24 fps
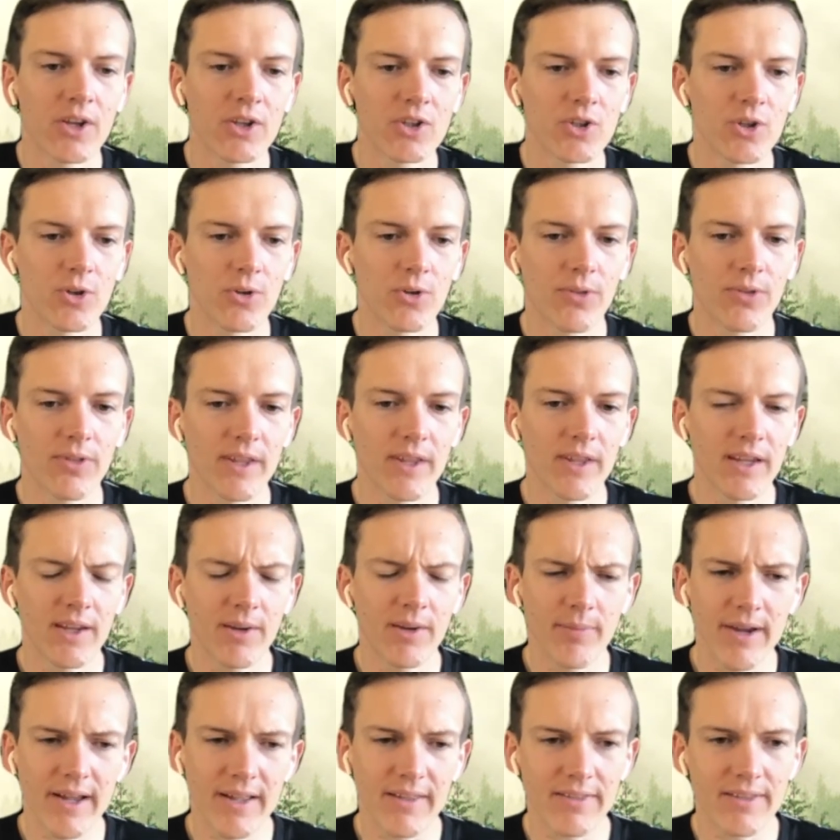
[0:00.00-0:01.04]
to think
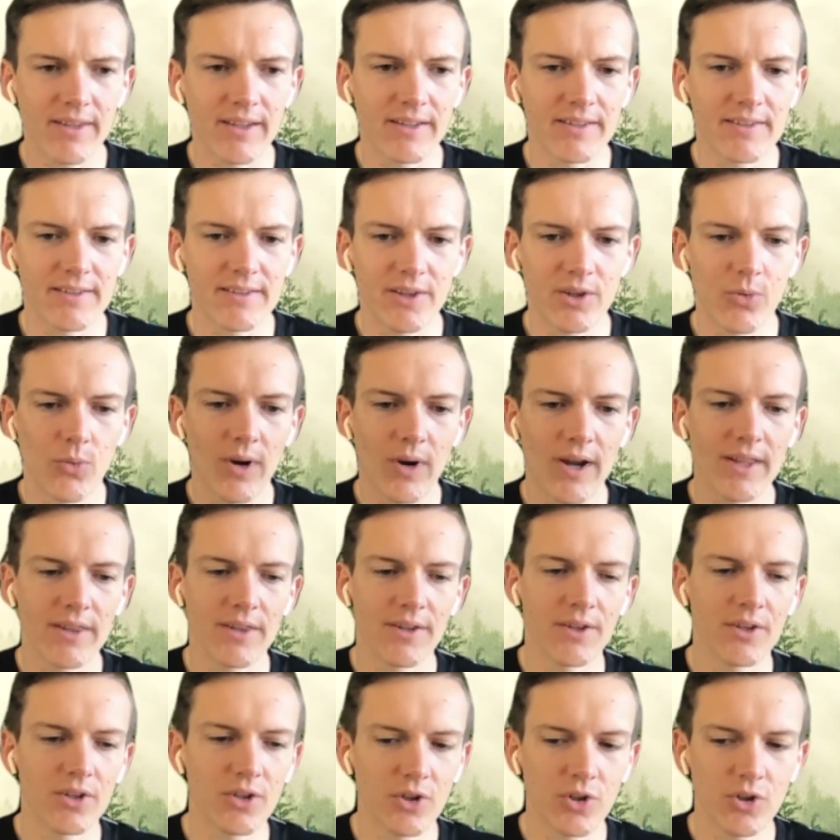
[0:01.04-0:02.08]
about things in the way
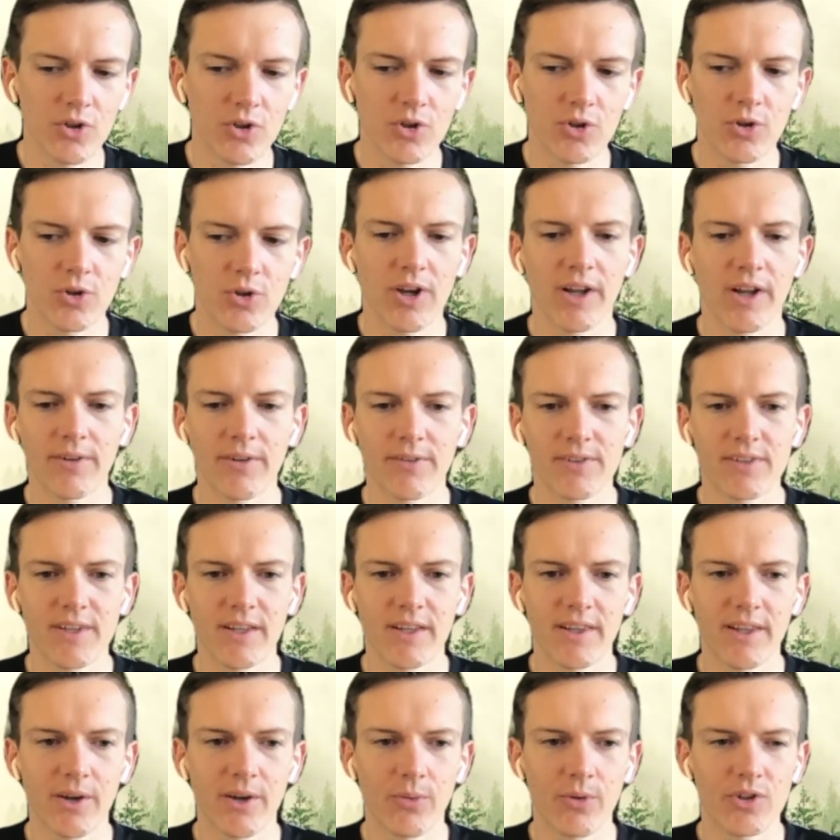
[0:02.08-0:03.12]
that you kind of said
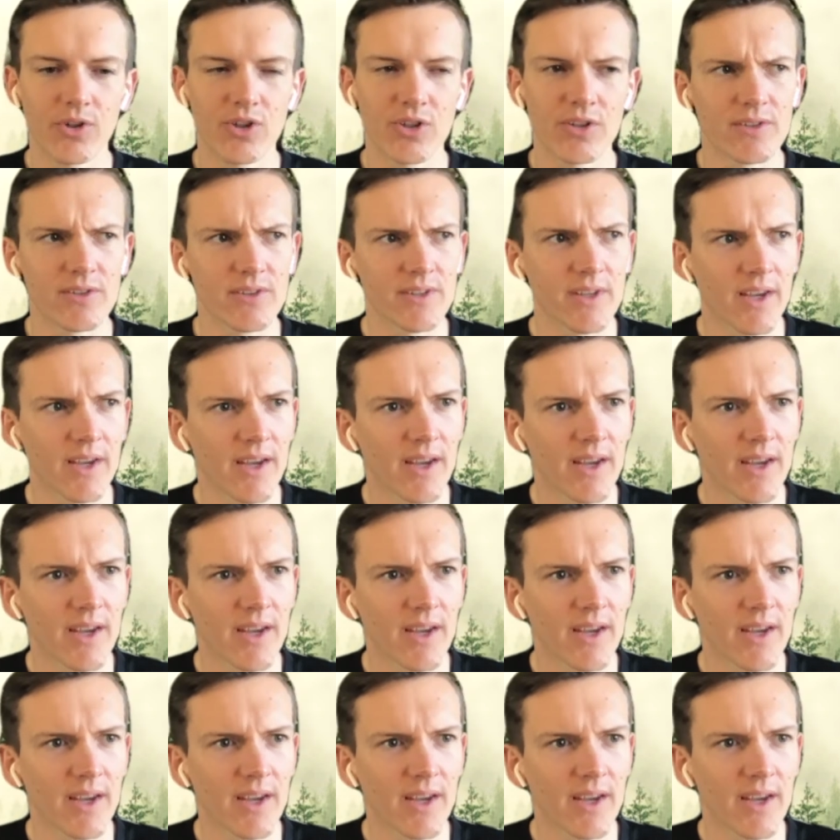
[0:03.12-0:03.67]
there, which is